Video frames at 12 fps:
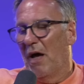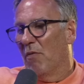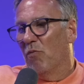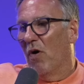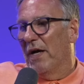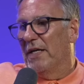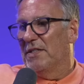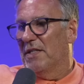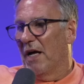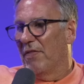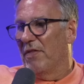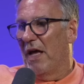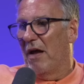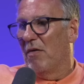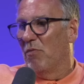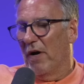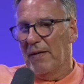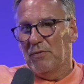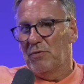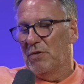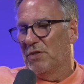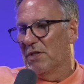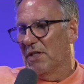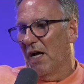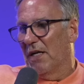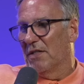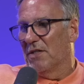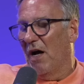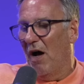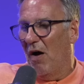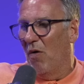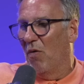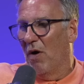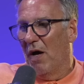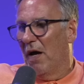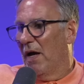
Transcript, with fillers: what he's done there and what Ipswich has done as a whole